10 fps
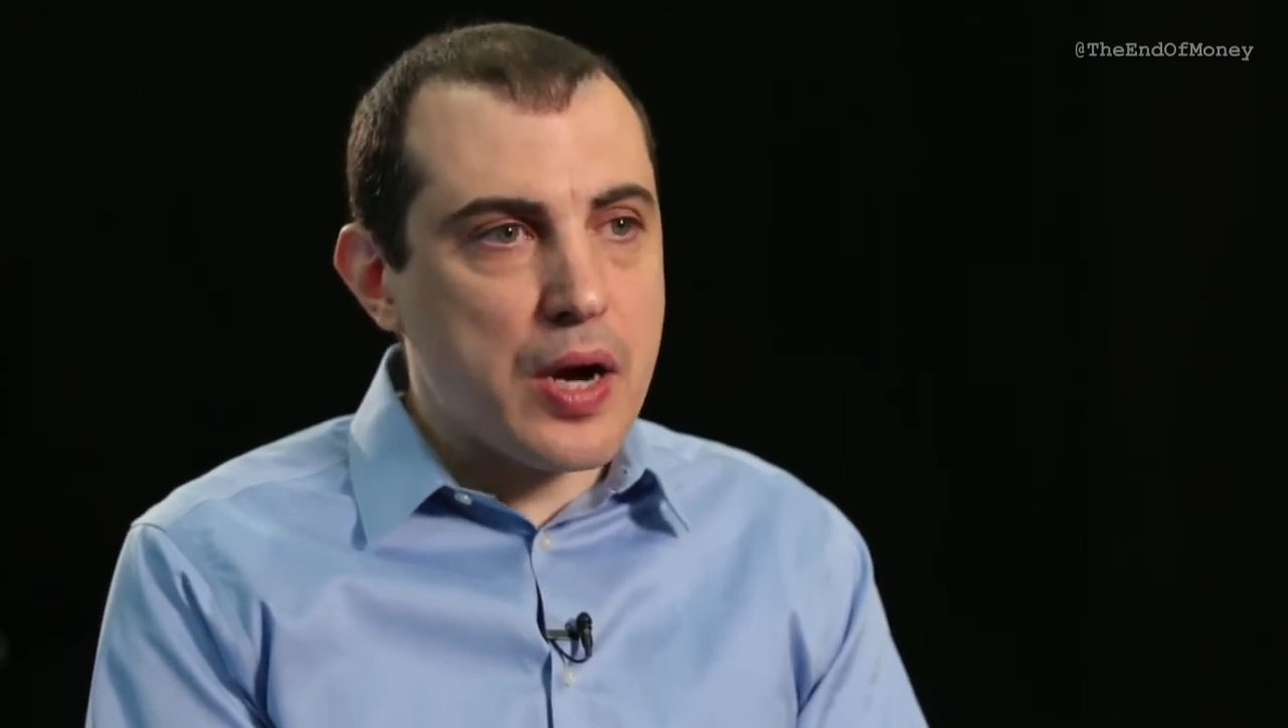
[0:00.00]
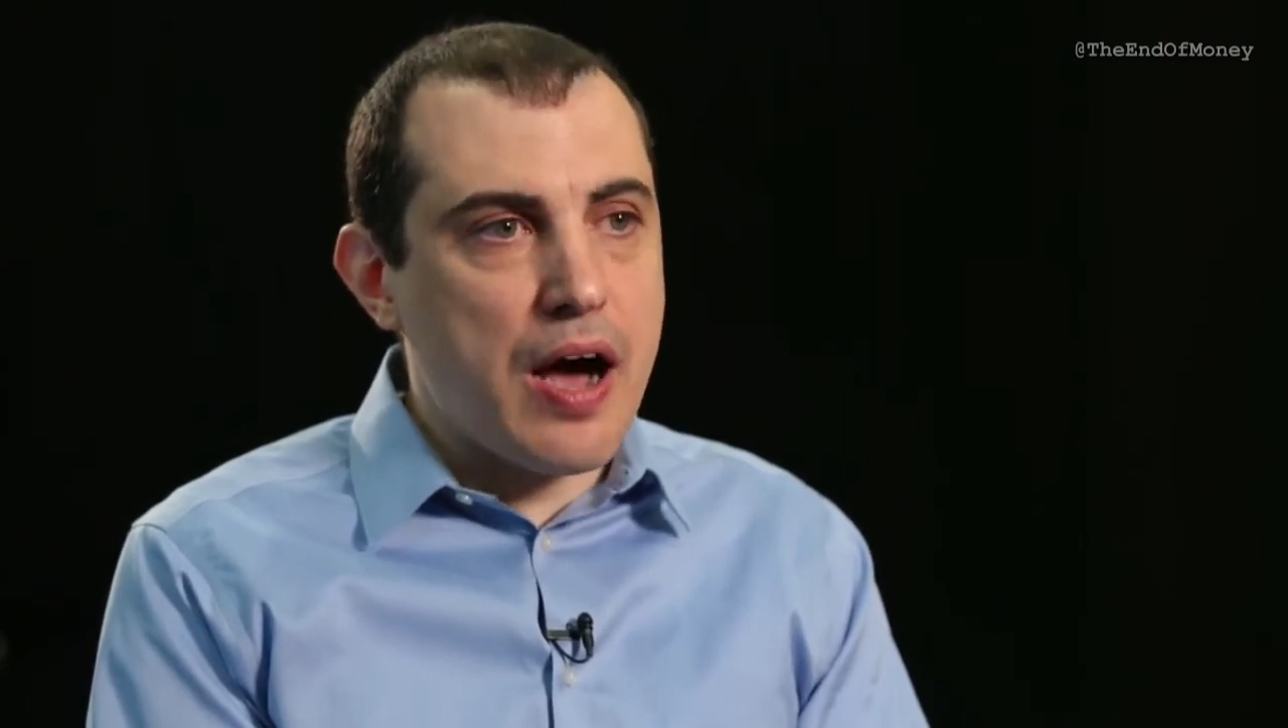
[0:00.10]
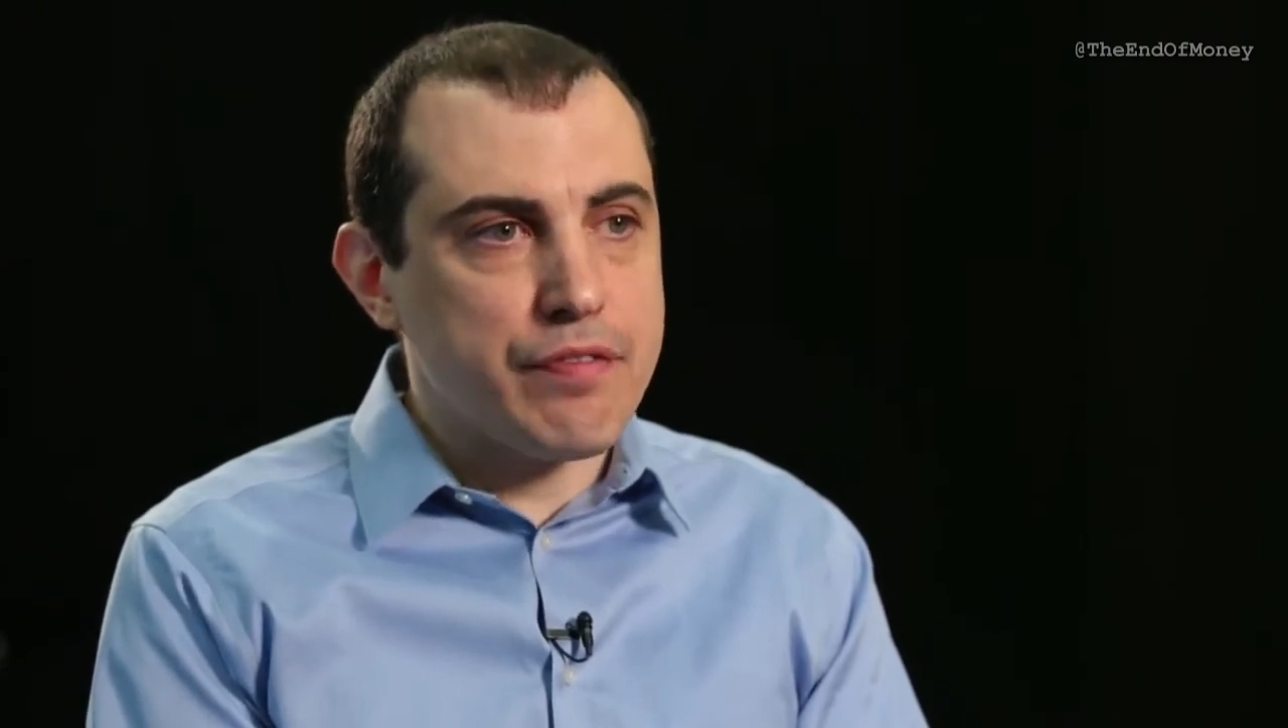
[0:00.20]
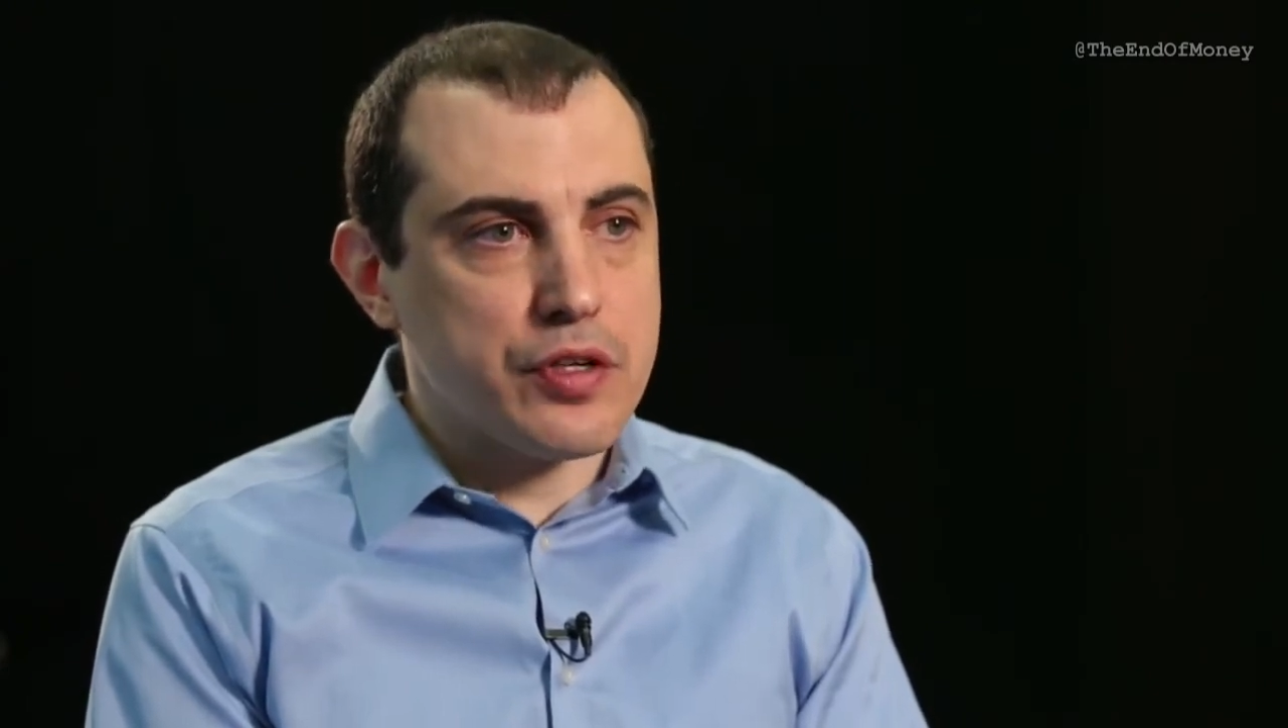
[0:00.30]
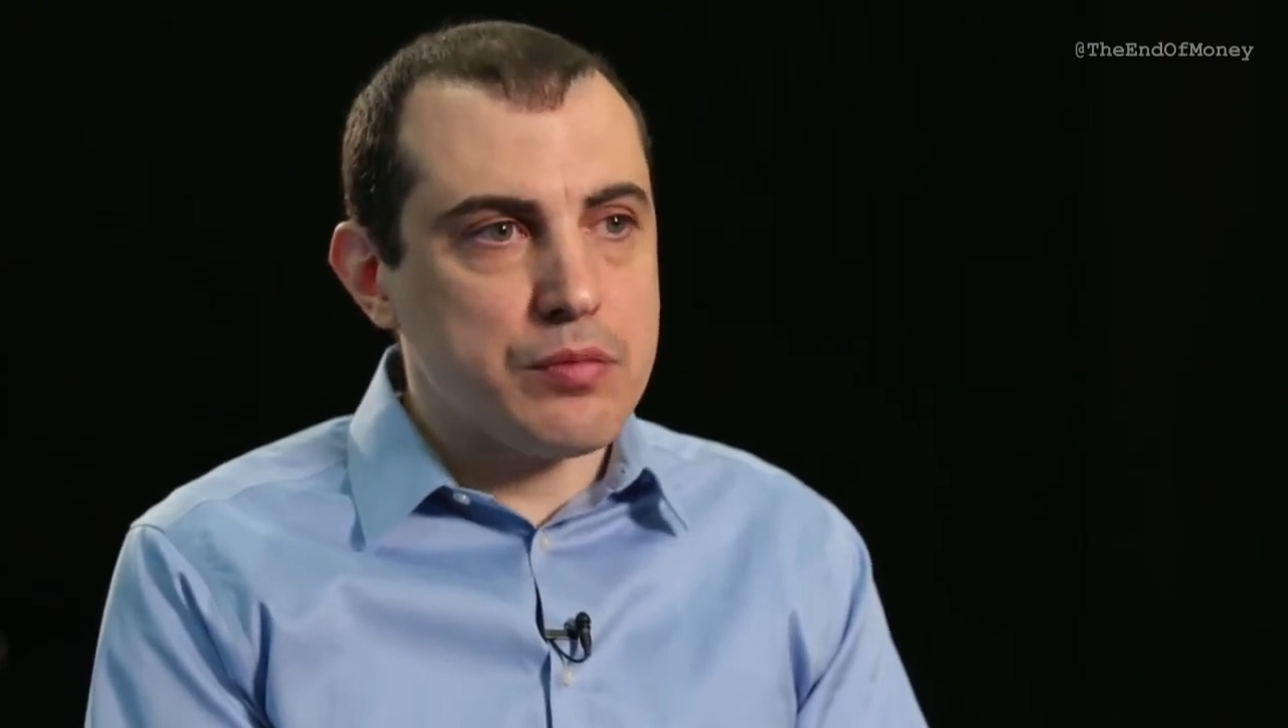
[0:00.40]

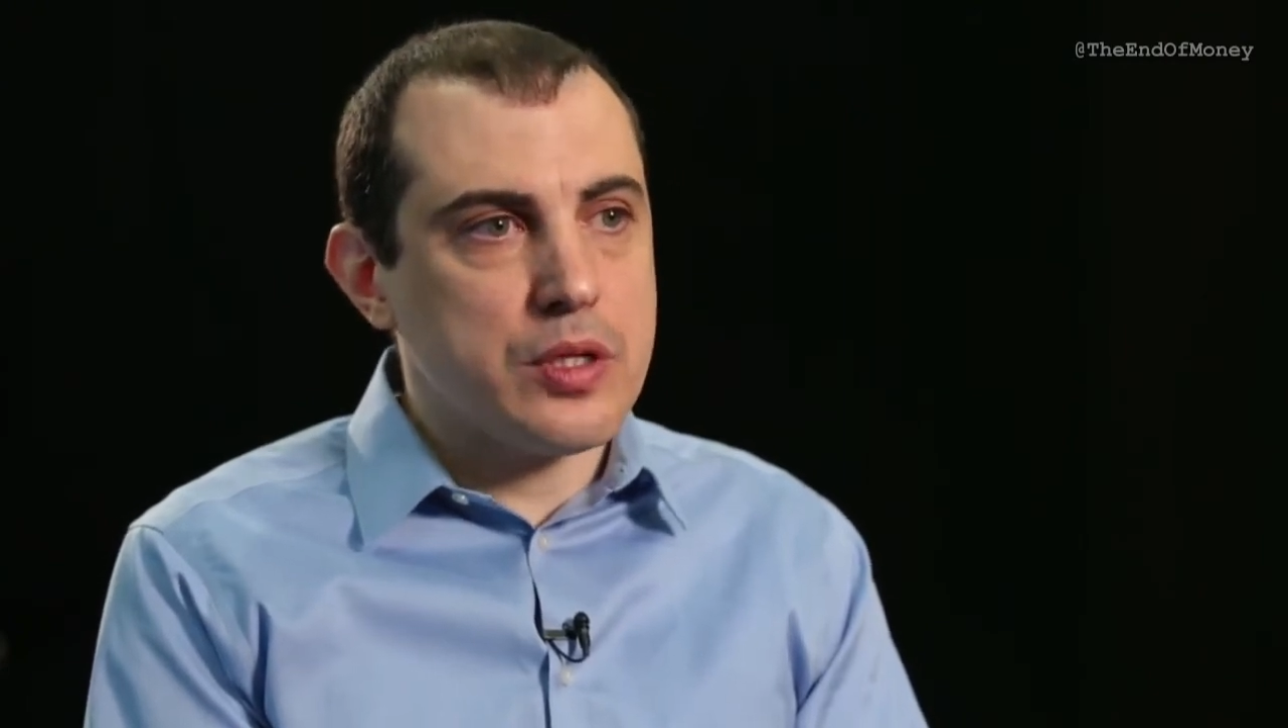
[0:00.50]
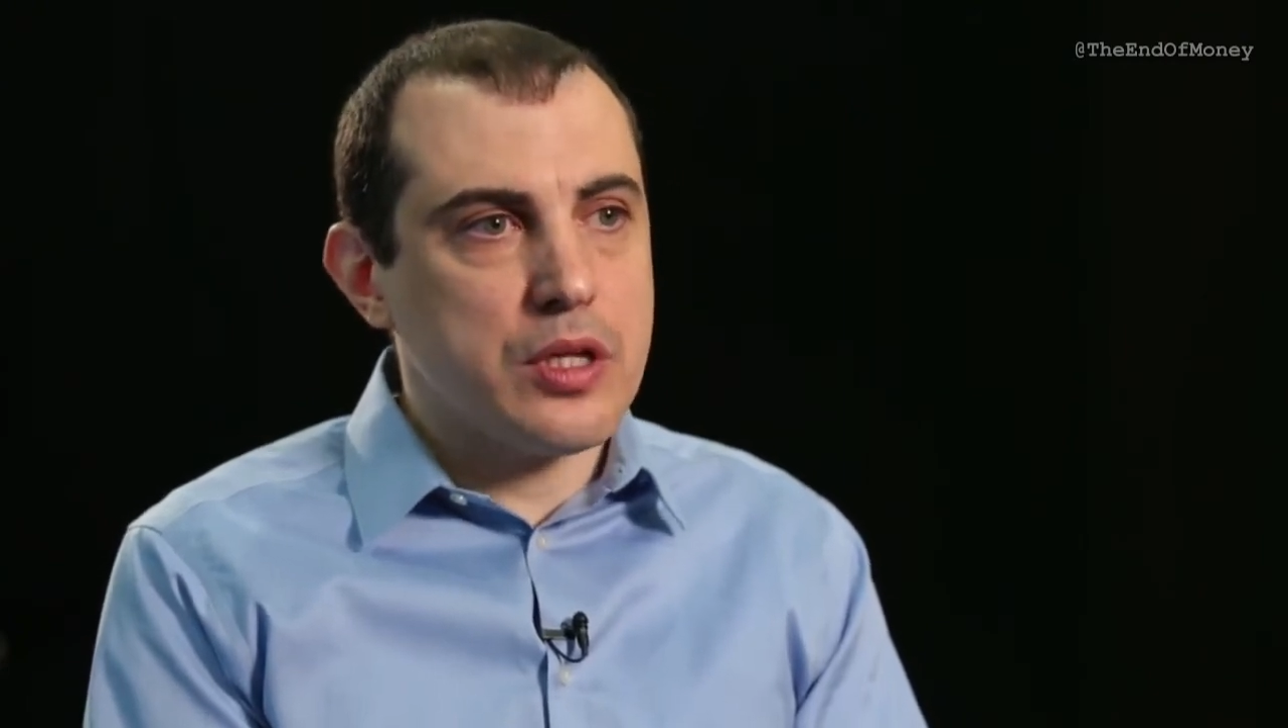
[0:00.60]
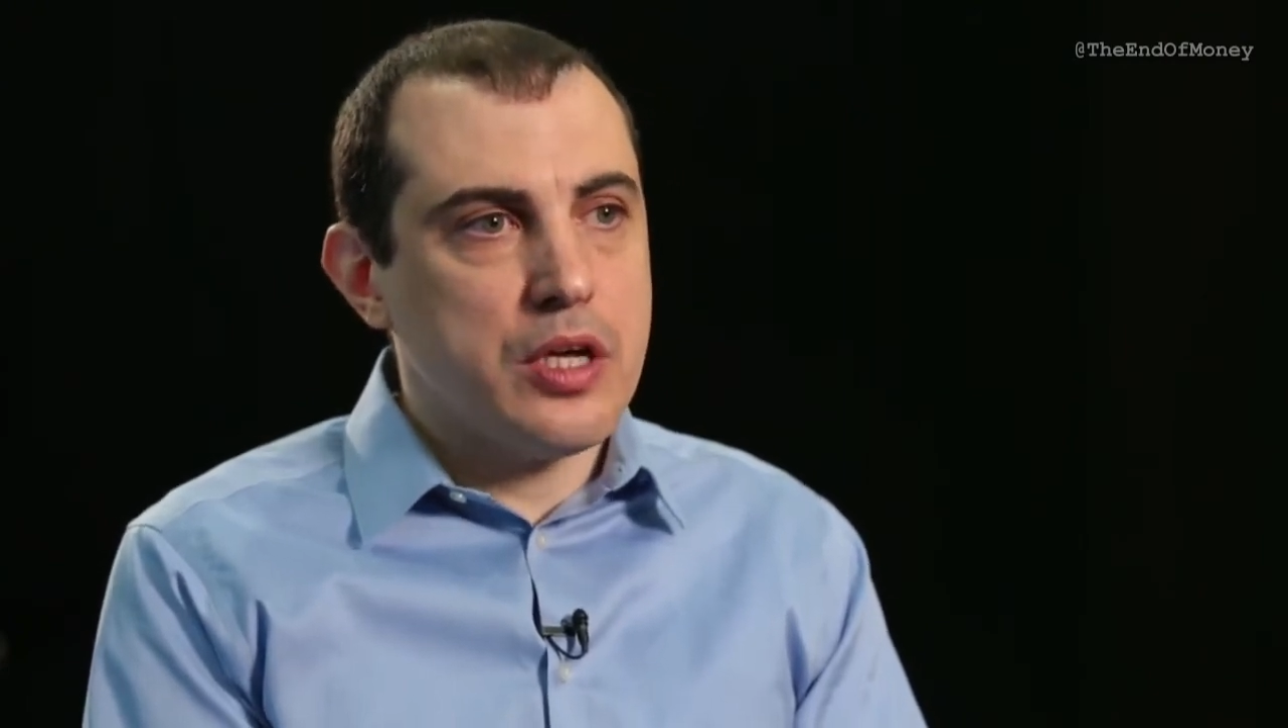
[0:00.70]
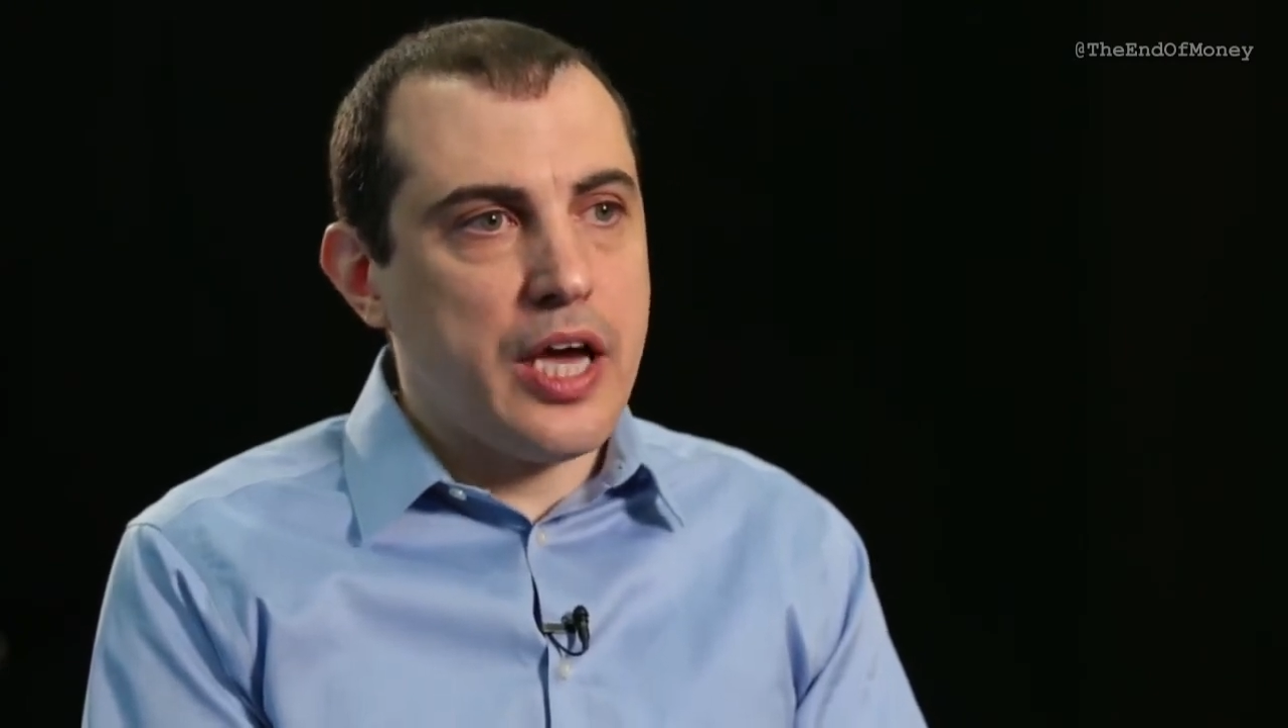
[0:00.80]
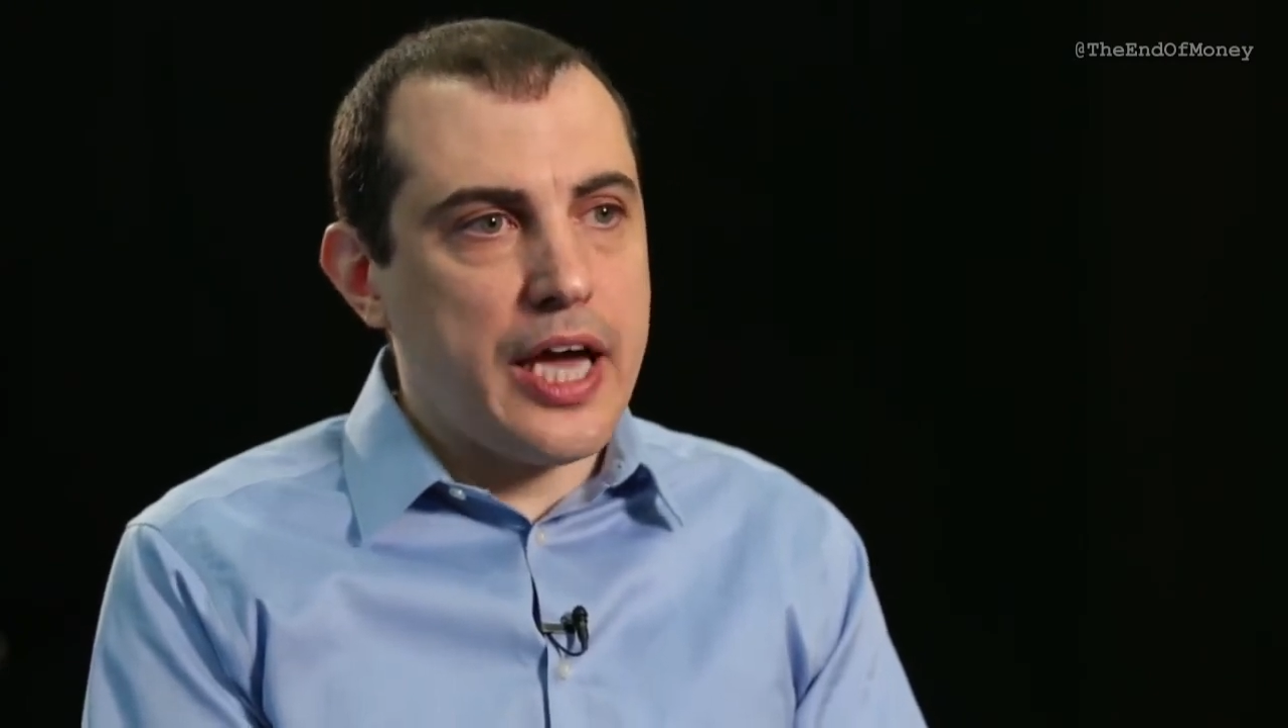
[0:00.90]
profitable.